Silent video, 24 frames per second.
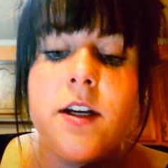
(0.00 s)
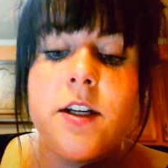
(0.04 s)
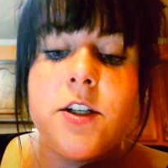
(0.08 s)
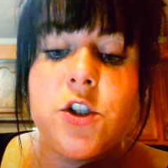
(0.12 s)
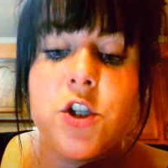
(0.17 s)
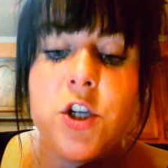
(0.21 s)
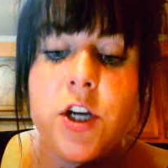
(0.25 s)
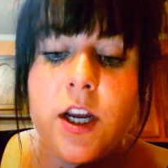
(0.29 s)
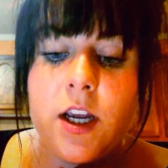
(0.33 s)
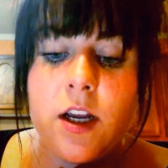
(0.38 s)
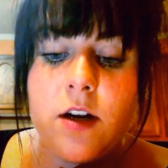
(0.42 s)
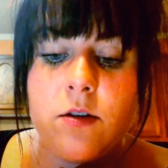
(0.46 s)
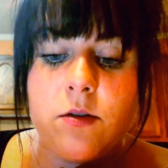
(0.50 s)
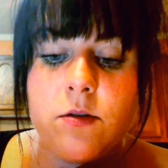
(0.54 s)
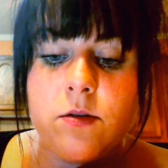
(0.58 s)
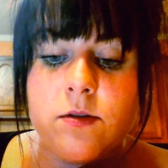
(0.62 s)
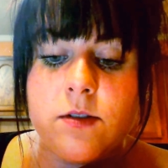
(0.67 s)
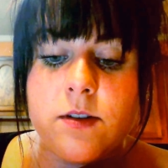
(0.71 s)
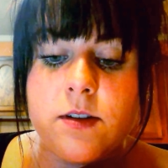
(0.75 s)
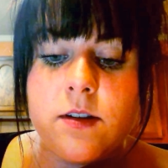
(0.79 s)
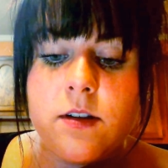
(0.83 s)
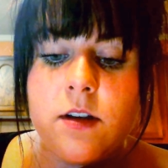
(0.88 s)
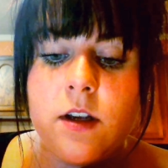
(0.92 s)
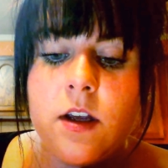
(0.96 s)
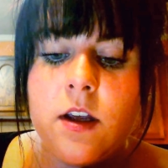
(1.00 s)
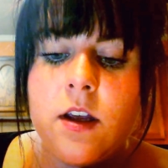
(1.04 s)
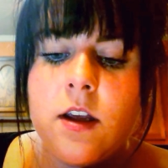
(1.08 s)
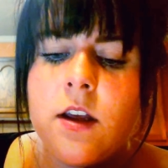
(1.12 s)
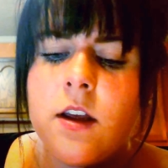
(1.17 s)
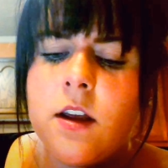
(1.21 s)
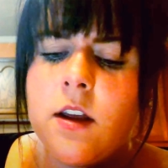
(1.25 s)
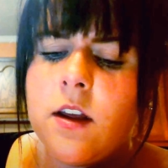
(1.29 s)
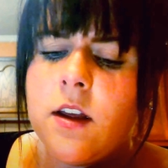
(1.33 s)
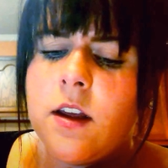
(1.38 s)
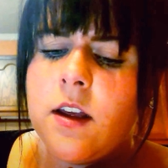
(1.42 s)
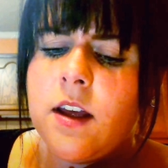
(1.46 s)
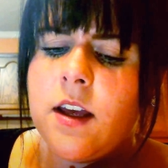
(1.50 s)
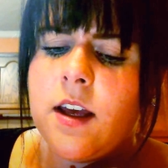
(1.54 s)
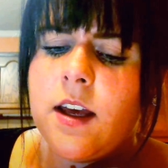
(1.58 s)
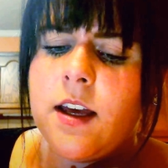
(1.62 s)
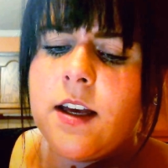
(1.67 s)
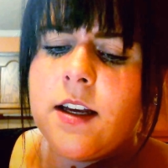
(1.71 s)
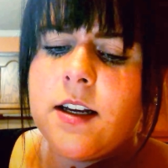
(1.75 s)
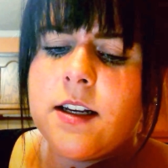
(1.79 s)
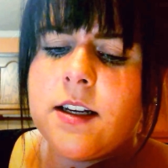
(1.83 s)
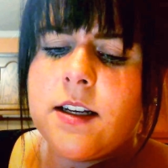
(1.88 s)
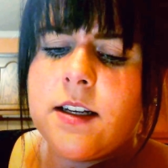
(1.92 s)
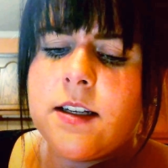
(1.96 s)
channels
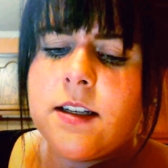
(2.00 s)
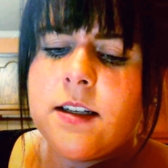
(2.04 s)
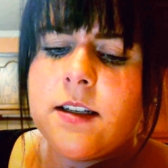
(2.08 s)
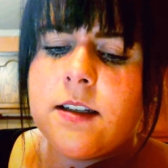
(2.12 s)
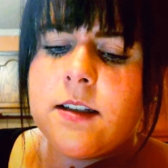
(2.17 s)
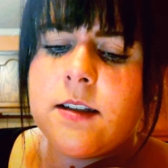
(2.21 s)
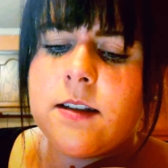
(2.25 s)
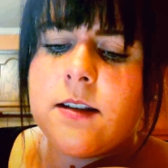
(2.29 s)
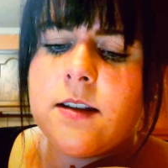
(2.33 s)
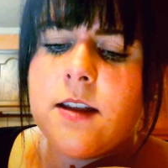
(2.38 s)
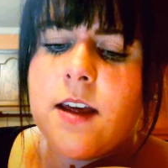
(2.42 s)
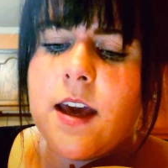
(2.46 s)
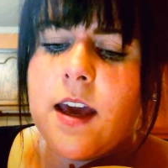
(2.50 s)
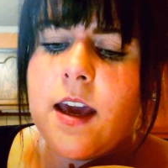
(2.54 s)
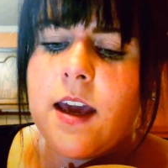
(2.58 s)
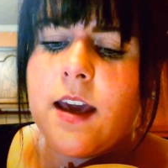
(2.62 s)
as they